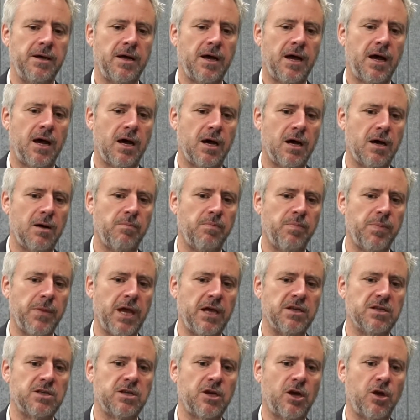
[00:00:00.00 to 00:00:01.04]

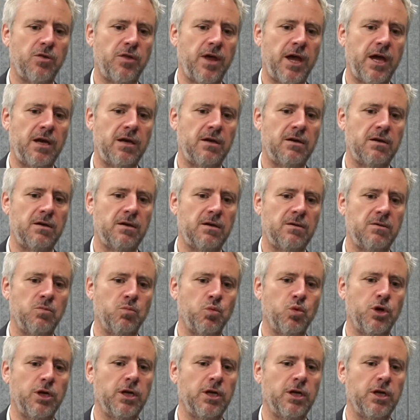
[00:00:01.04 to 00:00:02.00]
And so that would